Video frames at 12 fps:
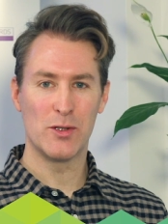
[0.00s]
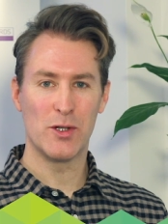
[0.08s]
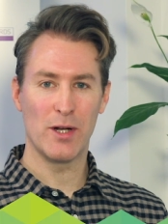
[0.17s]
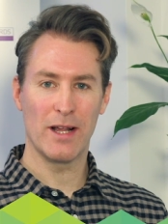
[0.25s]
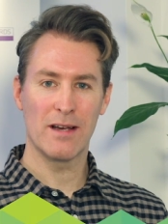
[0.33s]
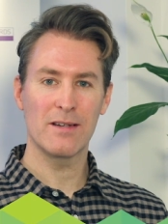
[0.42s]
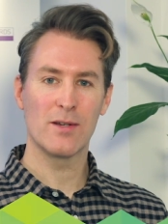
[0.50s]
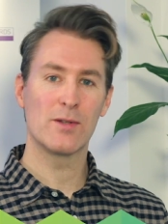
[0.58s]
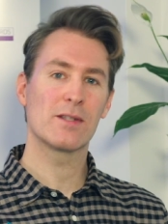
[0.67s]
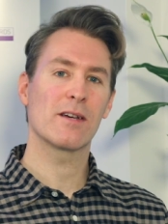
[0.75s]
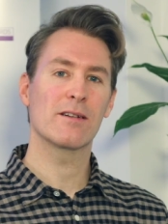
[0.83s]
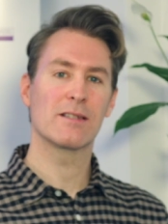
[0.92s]
Julia,
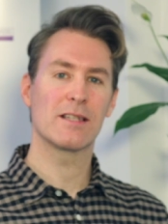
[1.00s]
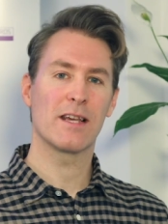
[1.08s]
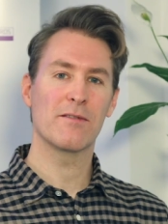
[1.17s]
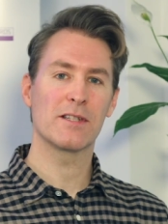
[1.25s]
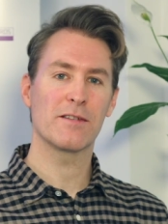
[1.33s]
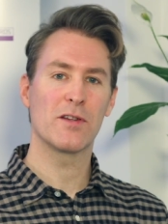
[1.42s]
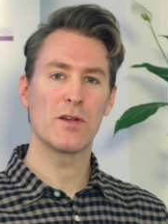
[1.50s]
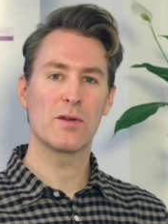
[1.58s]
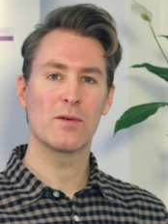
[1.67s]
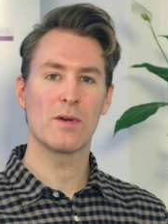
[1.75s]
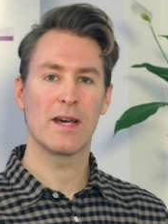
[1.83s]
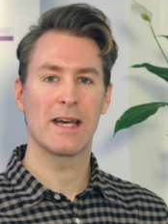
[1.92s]
who's going to give us a
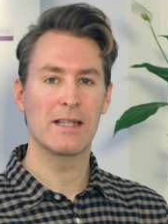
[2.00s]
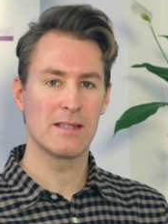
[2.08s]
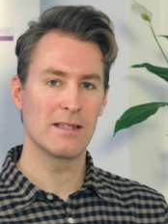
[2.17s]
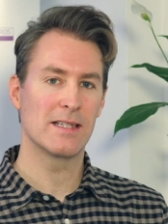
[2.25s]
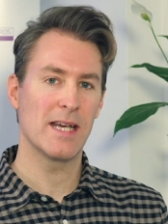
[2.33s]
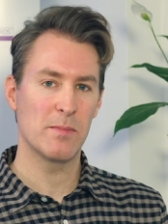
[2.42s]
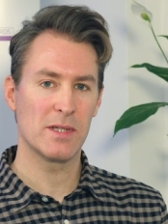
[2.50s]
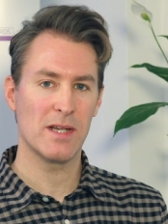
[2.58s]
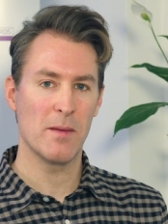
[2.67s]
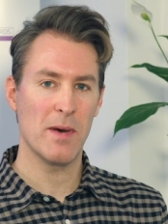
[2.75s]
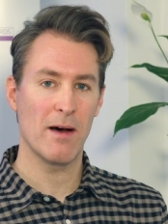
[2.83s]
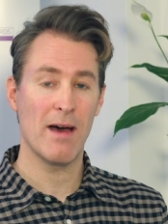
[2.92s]
few hints and tips
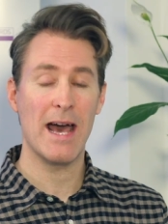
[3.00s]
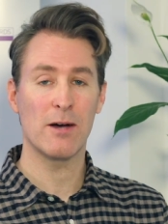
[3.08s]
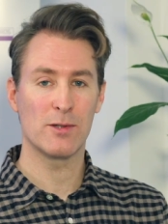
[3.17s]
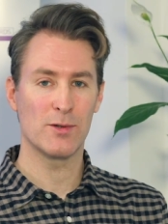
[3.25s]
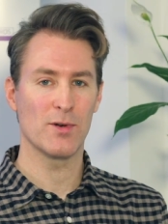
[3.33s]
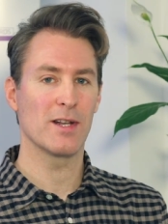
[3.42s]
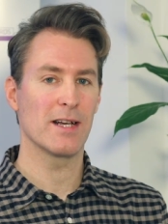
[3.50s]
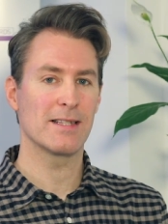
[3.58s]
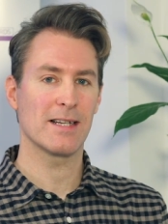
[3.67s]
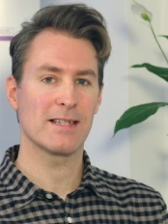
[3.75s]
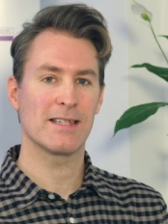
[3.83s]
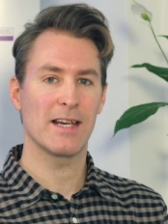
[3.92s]
about how to run a
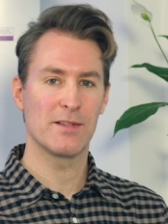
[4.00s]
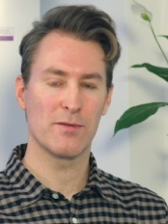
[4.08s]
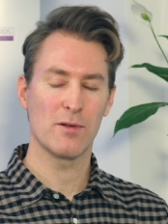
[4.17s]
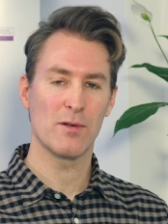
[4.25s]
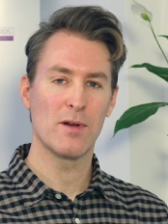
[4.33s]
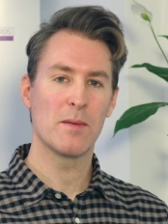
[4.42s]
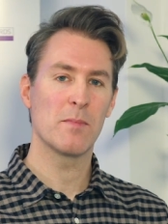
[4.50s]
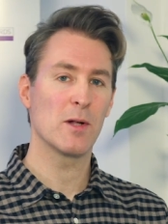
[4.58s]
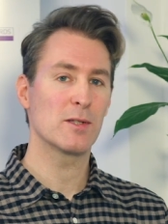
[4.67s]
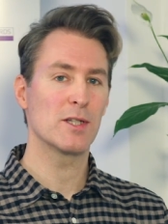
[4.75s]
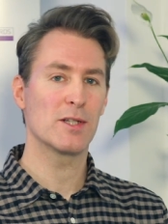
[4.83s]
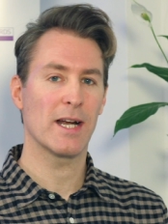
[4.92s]
successful
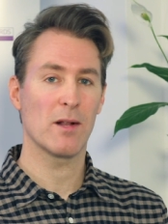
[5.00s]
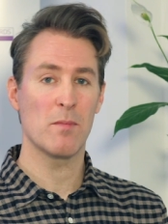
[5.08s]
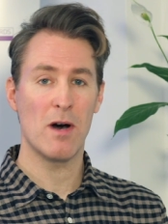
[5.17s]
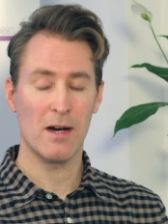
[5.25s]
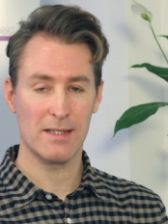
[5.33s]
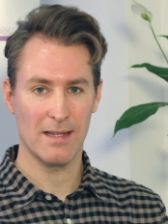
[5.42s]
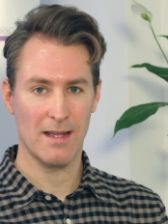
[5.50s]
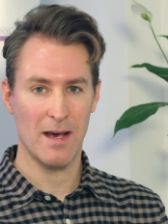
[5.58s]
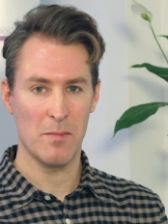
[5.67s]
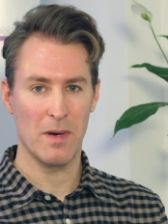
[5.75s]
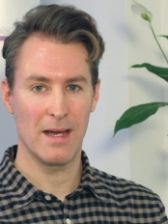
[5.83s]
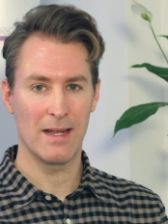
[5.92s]
multi-channel marketing
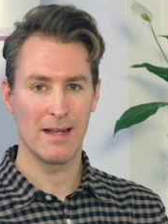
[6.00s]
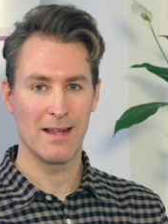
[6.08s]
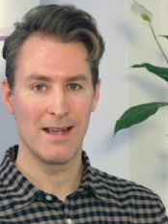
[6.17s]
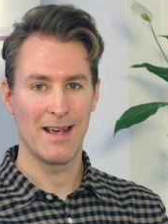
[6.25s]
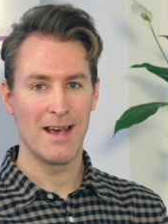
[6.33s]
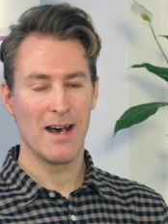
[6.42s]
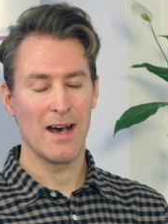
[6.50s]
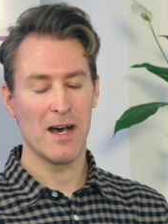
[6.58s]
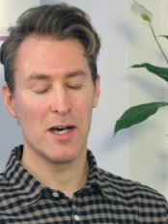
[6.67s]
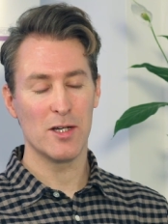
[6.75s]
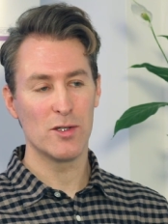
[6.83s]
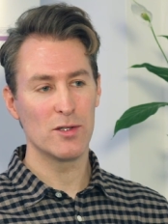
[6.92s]
campaign.
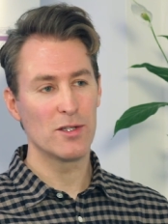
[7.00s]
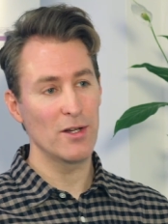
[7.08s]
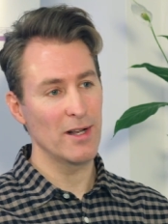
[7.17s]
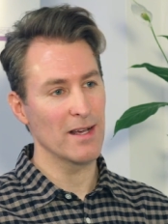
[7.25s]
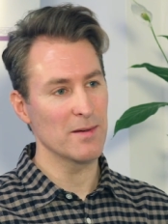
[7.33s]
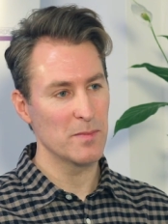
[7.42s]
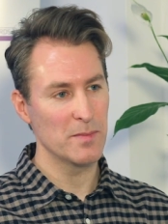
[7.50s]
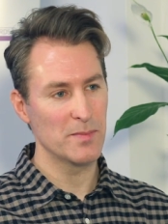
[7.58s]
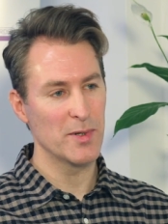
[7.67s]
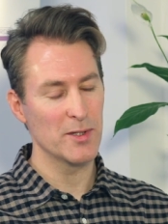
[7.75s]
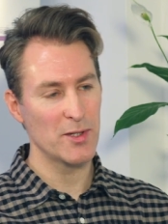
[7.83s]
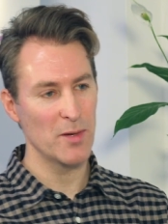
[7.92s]
Julia,
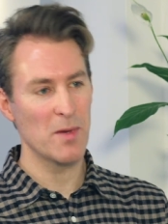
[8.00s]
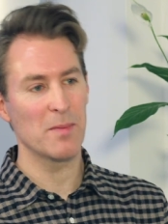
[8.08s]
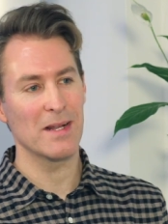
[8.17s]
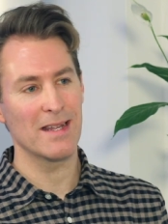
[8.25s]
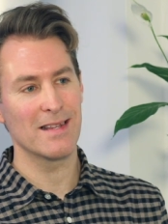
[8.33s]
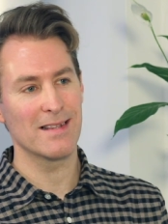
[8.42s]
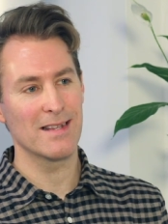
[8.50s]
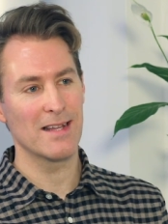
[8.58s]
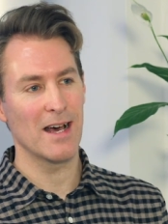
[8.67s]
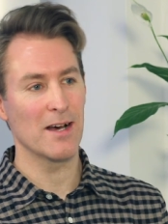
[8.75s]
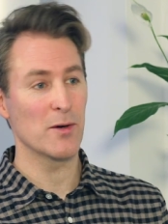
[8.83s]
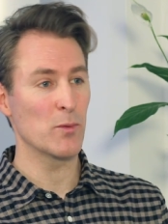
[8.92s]
presumably
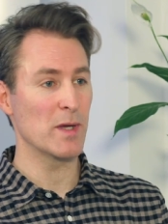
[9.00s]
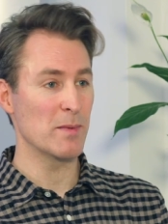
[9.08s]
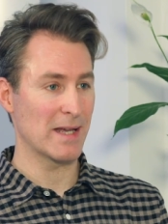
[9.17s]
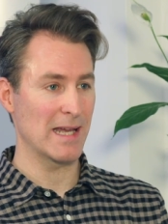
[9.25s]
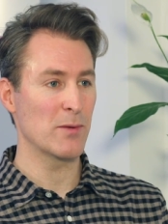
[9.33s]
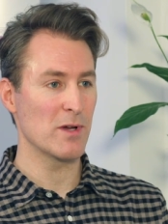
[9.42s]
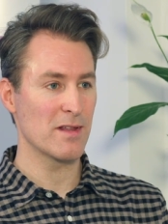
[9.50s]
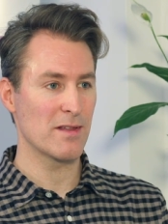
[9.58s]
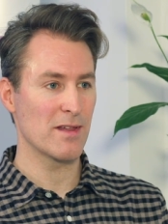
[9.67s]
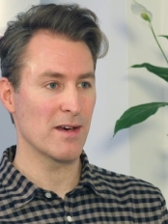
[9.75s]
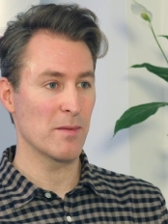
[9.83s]
we begin with